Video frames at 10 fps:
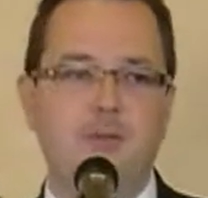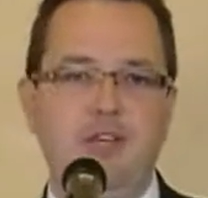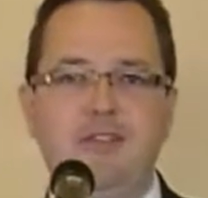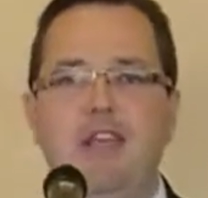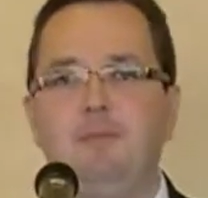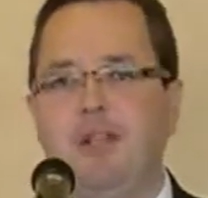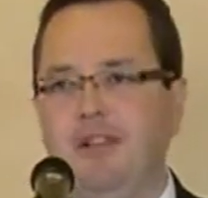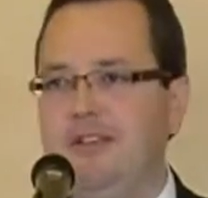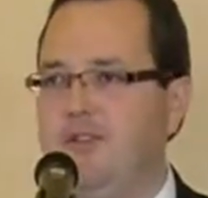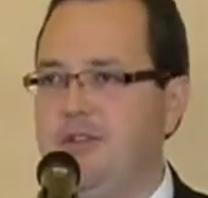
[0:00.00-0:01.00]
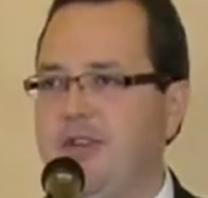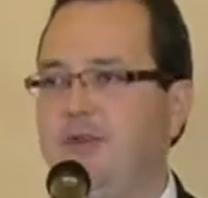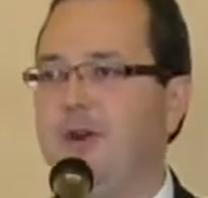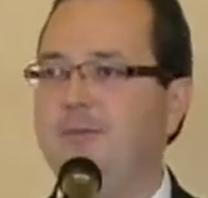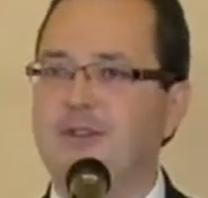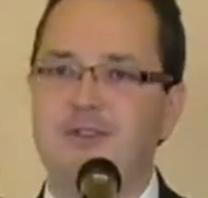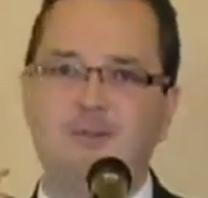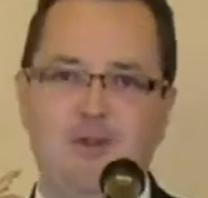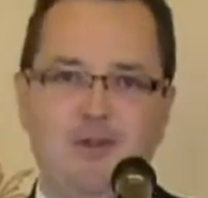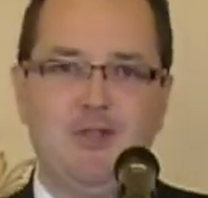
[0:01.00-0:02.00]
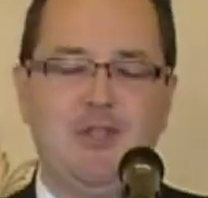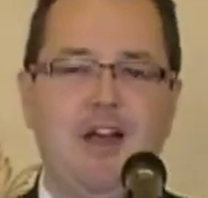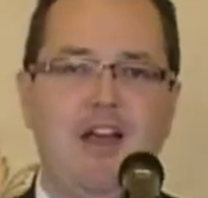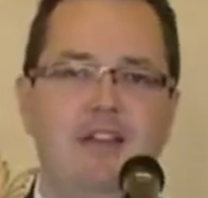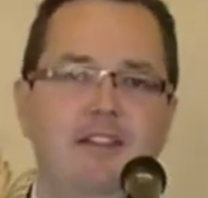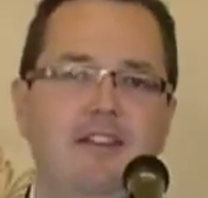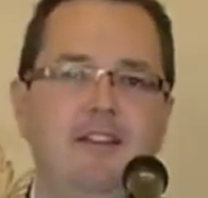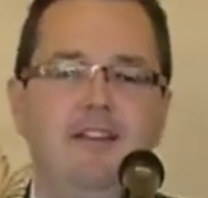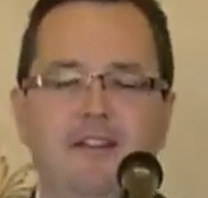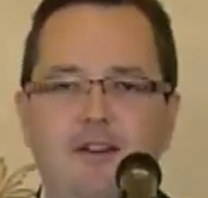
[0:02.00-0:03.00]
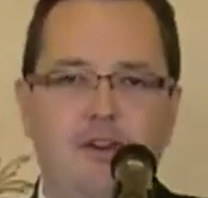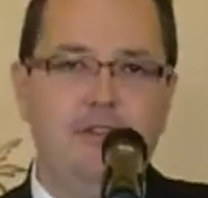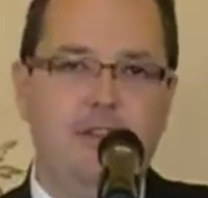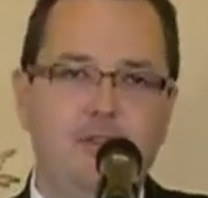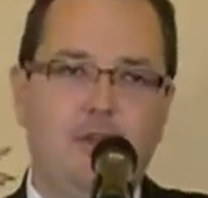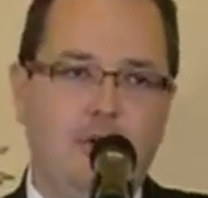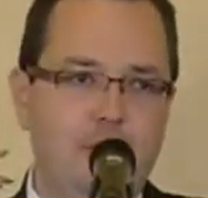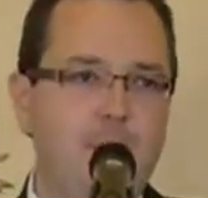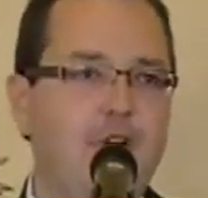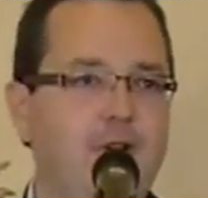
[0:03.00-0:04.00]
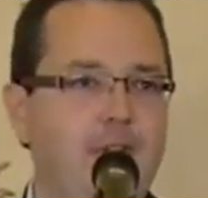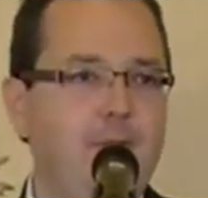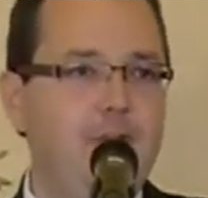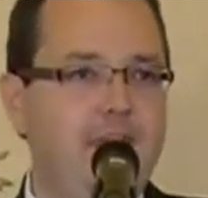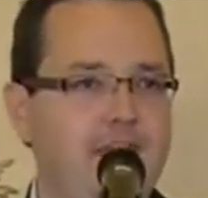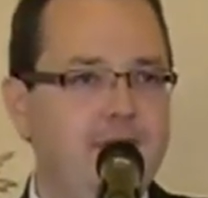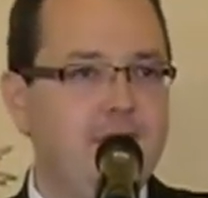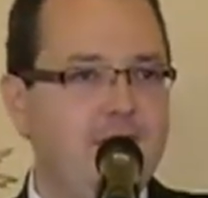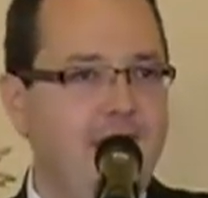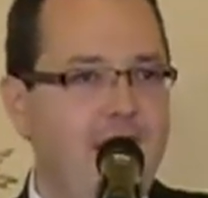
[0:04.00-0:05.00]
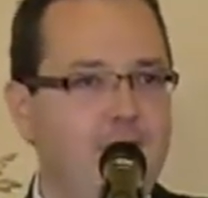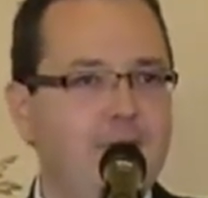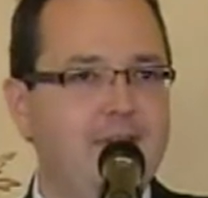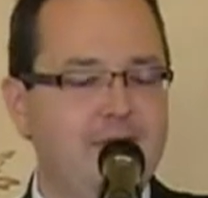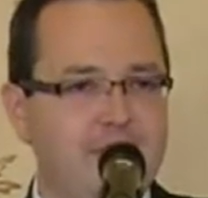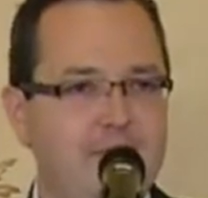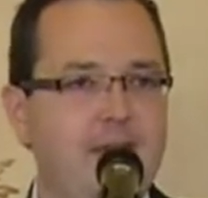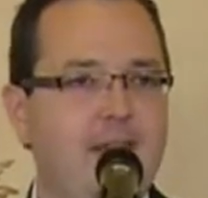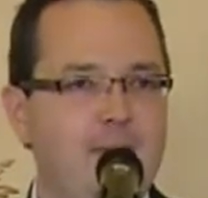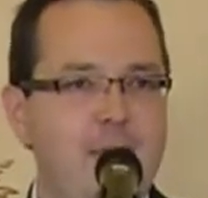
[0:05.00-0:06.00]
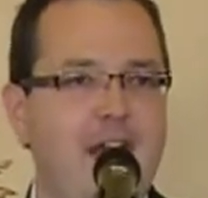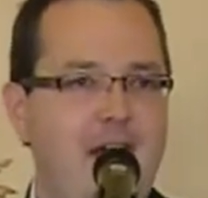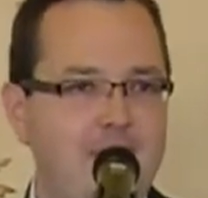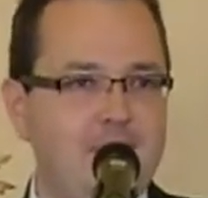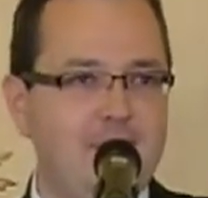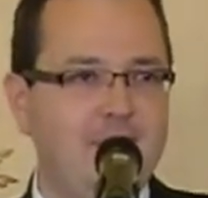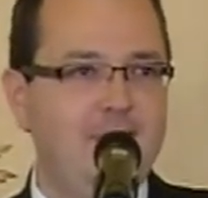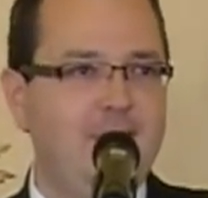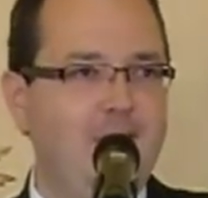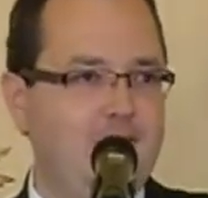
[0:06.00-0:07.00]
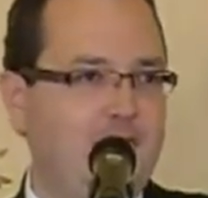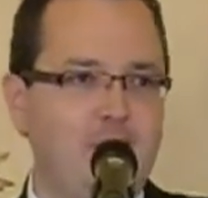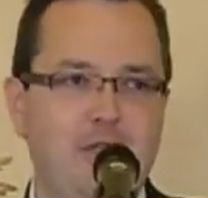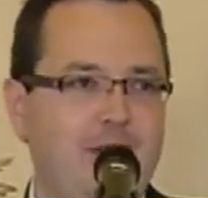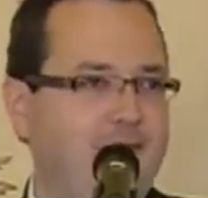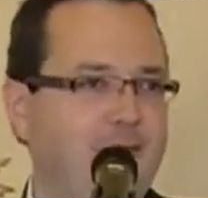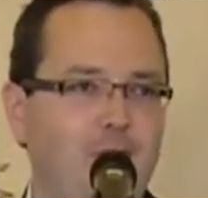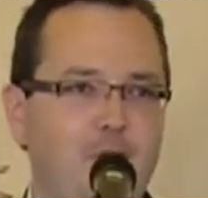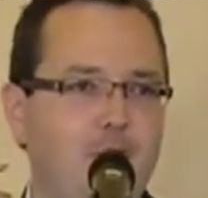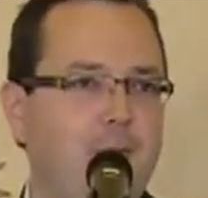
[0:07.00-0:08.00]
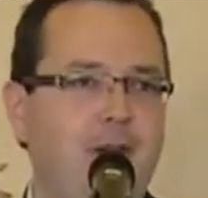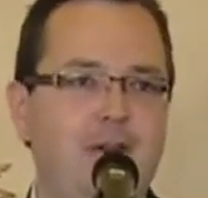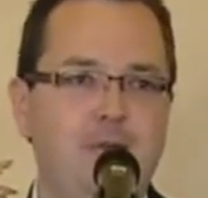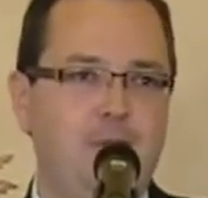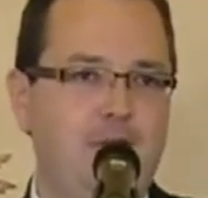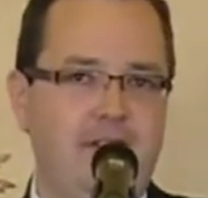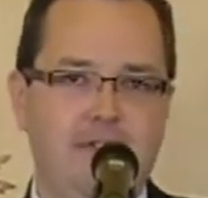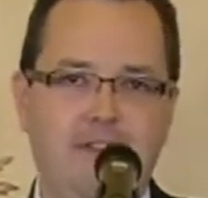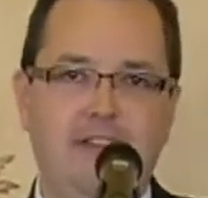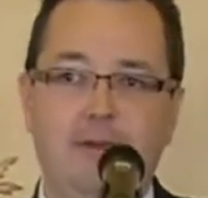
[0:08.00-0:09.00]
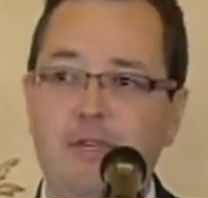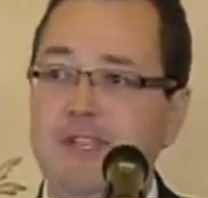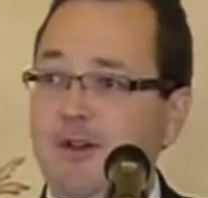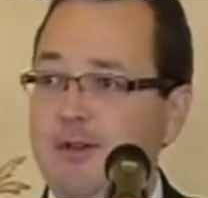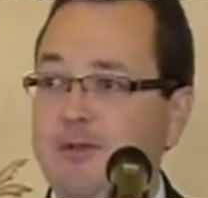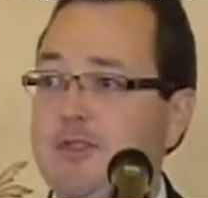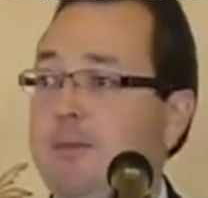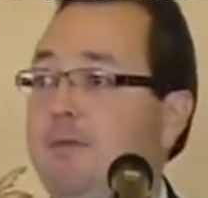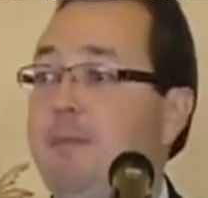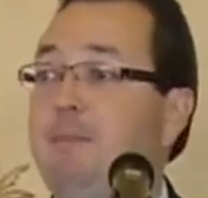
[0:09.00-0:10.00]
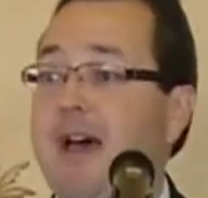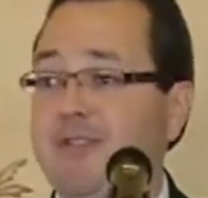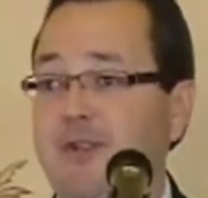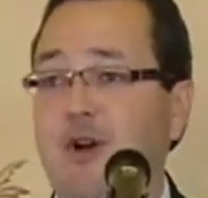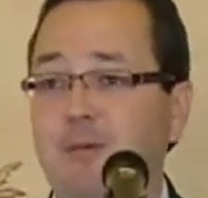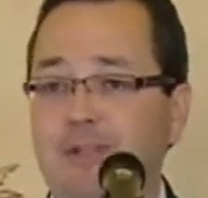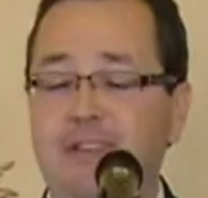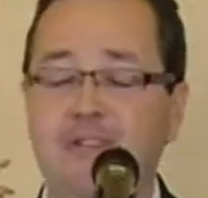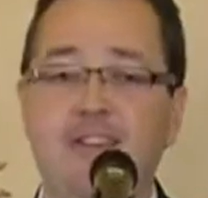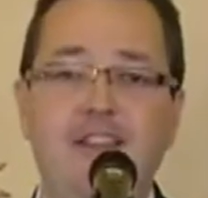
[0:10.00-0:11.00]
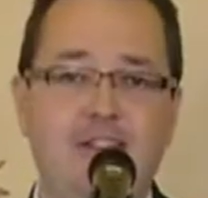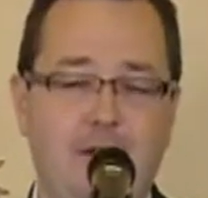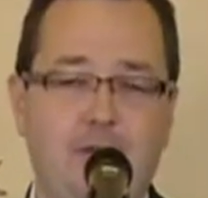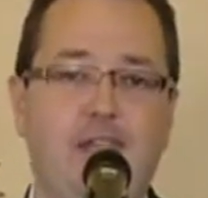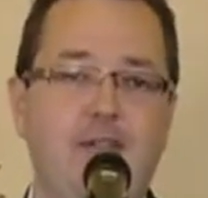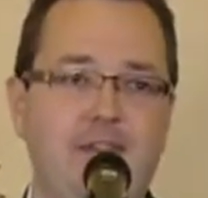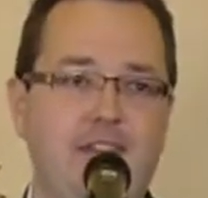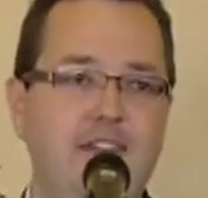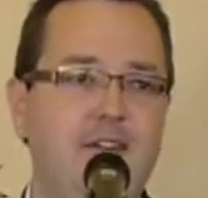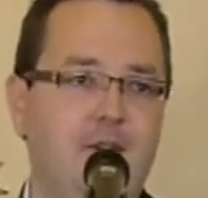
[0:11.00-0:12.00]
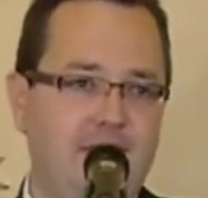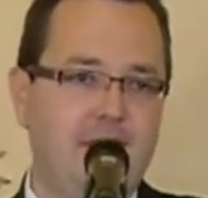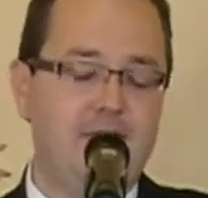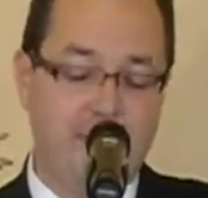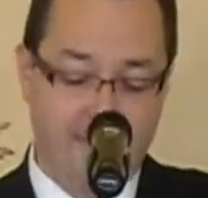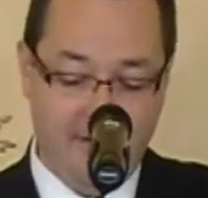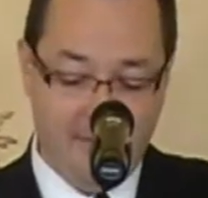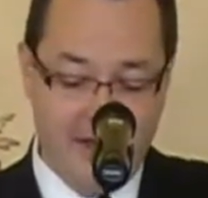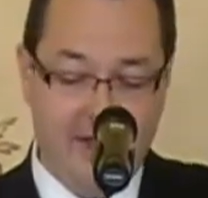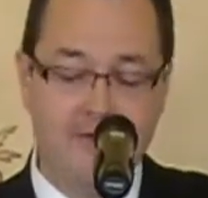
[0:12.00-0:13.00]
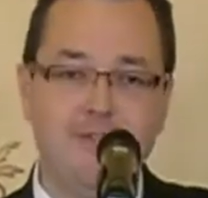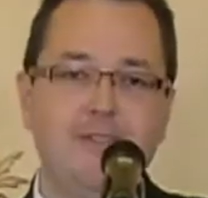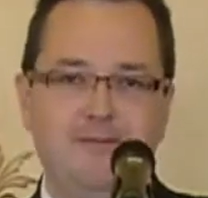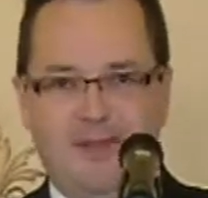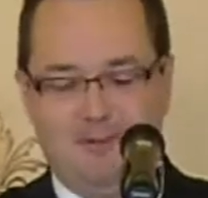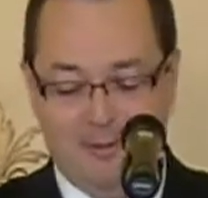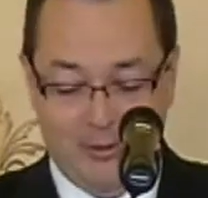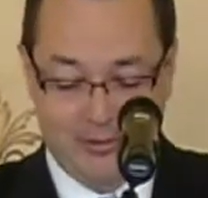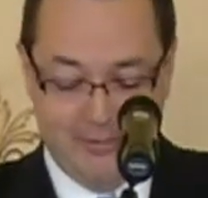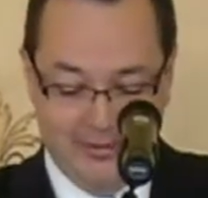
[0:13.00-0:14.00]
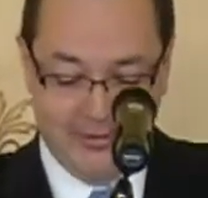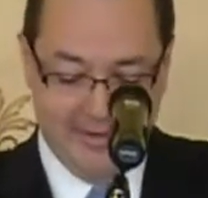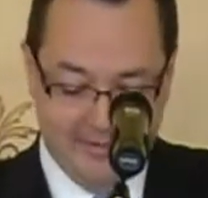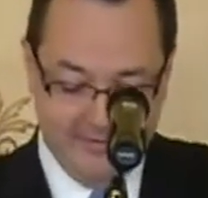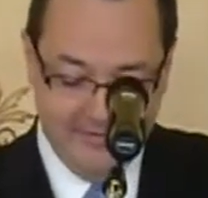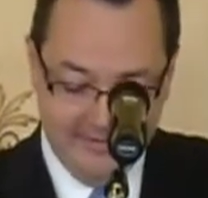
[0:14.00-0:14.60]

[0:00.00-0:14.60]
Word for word: is being taped, I'd like to just interrupt this with an aside. Uh, that Cardinal Mahony, when he is out at the 7 a.m. Mass, is just like the local parish priest. And let me tell you, some of the best homilies he's ever given were at that 7 a.m. Mass. That's my personal aside.